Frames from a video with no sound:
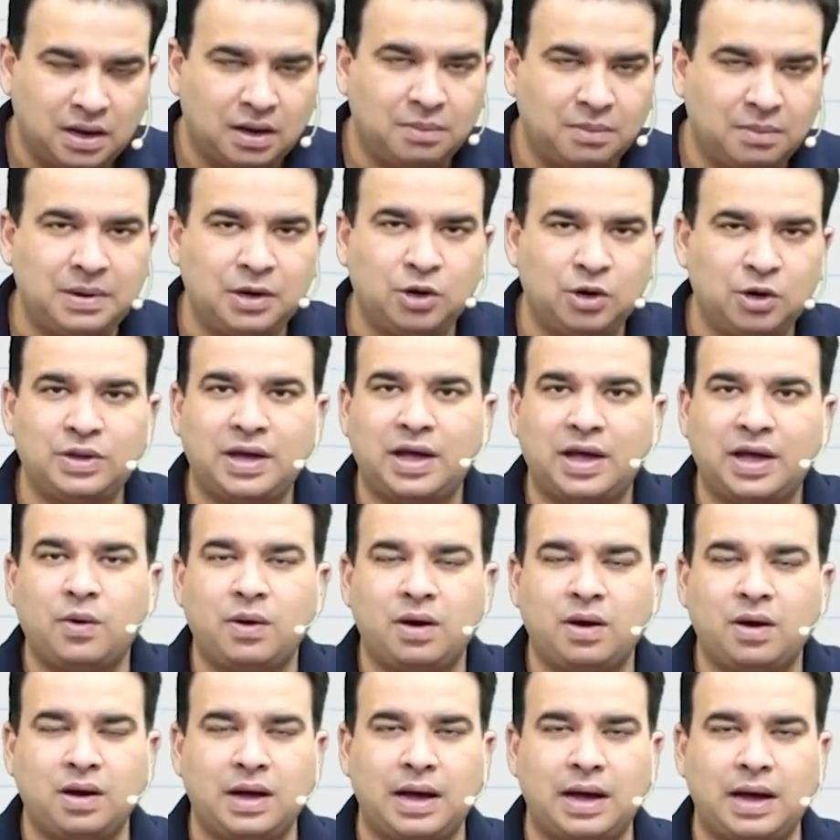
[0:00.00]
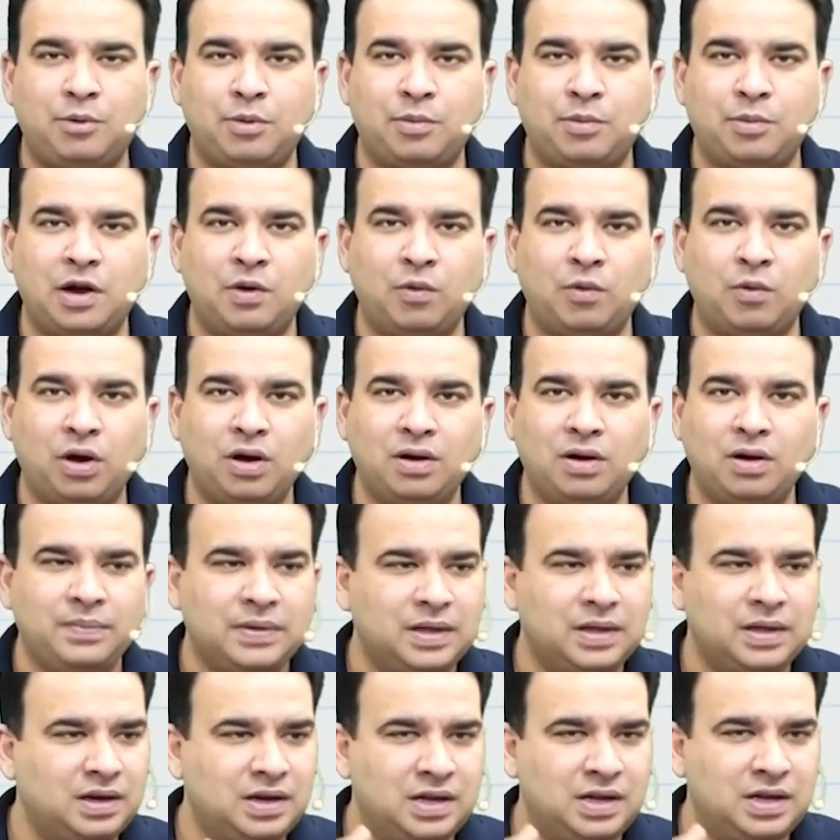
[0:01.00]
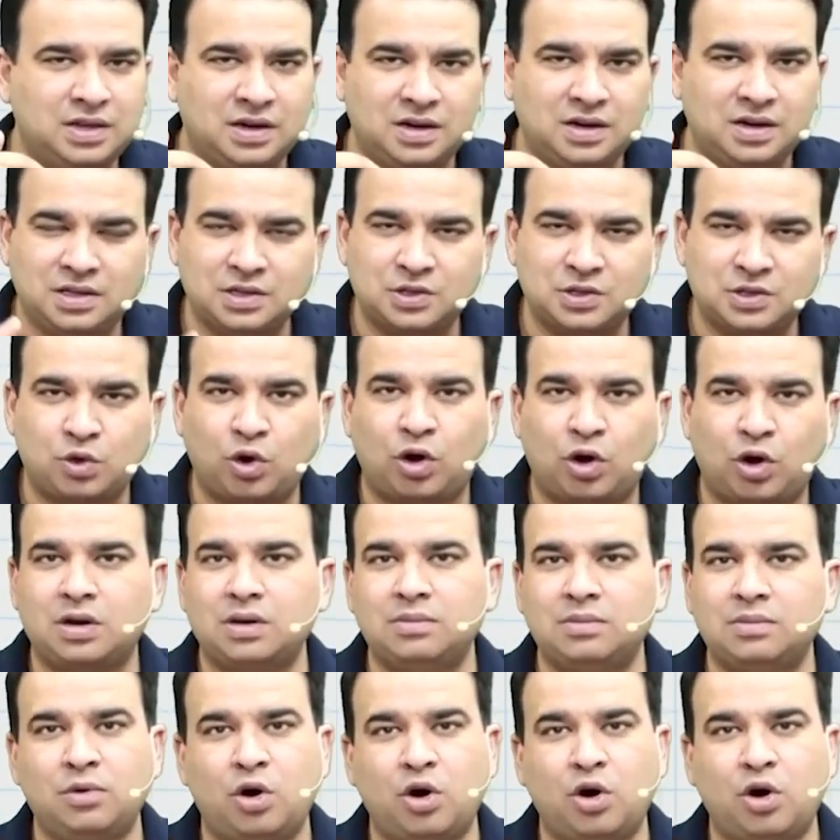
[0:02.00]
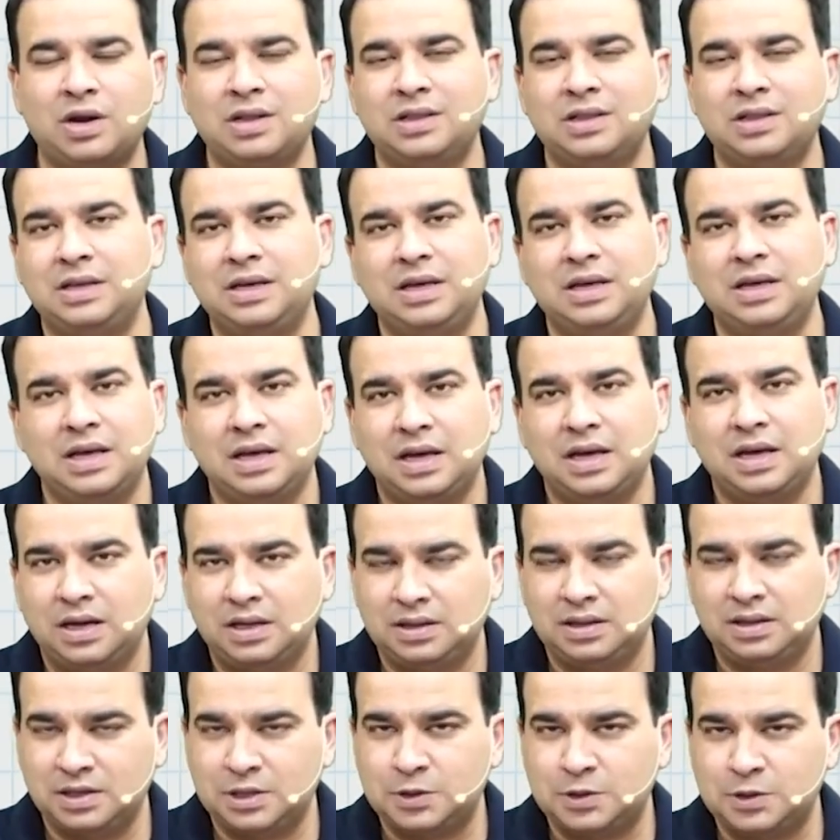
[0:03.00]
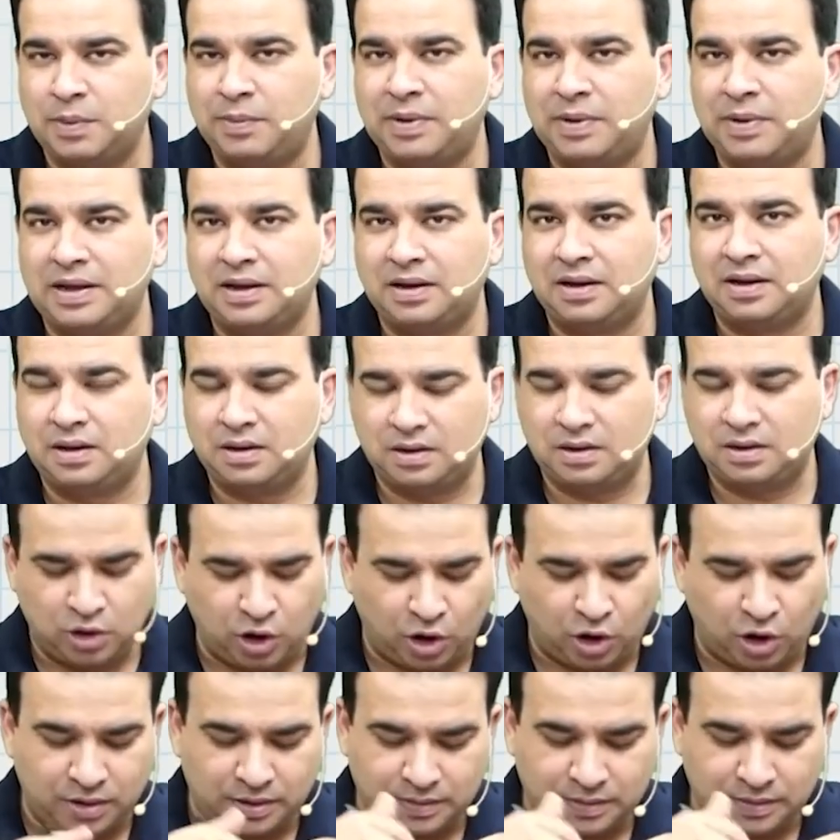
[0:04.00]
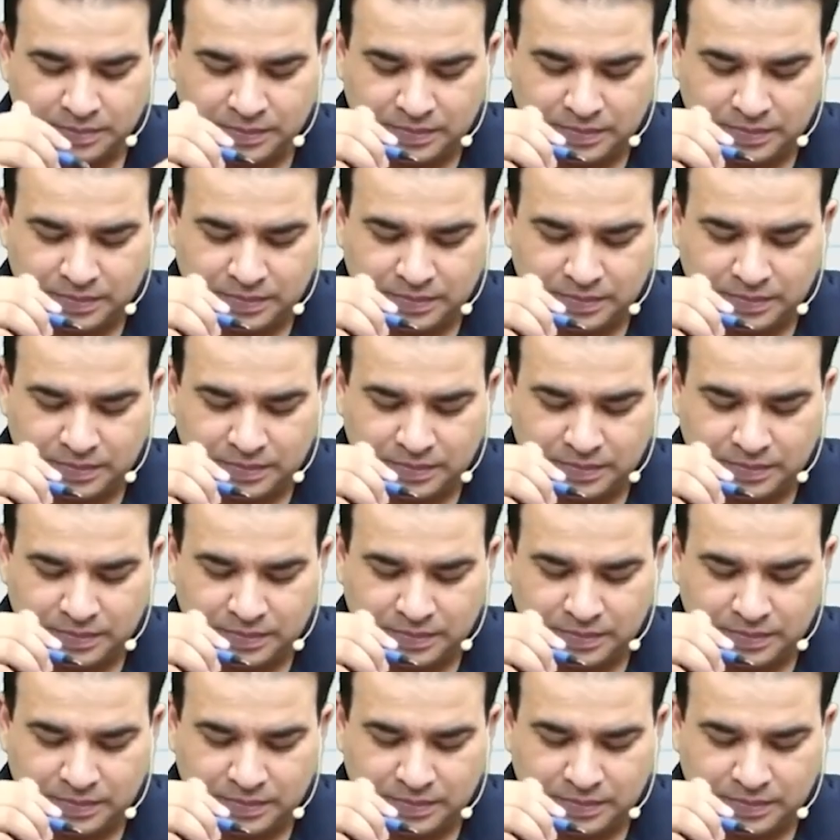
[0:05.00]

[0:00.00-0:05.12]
below the abdominal wall, neither in the scrotum or in the spermatic cord.